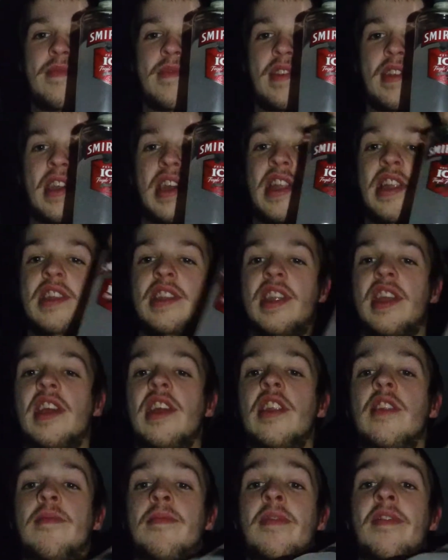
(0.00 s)
And um,
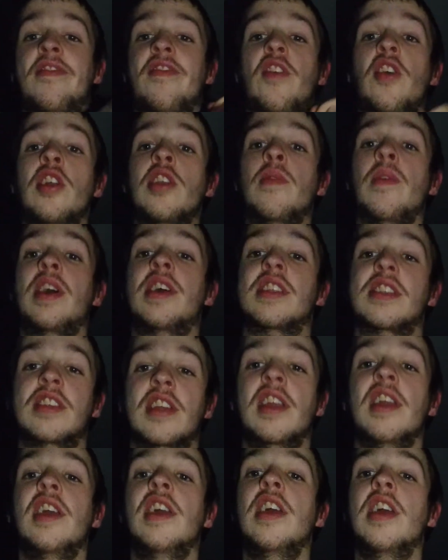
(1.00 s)
before you ask,
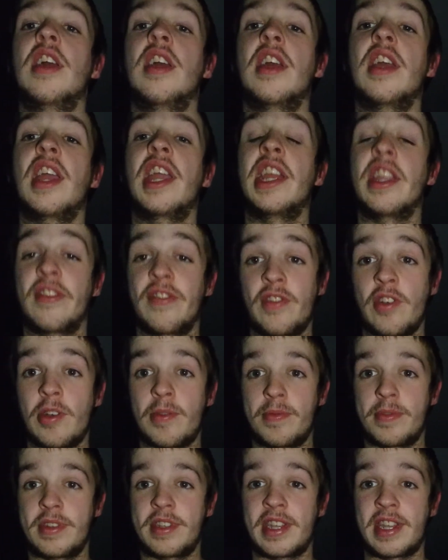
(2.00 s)
it's 4%.
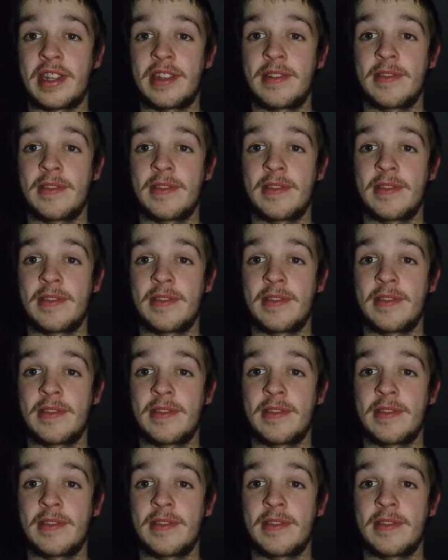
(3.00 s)
40.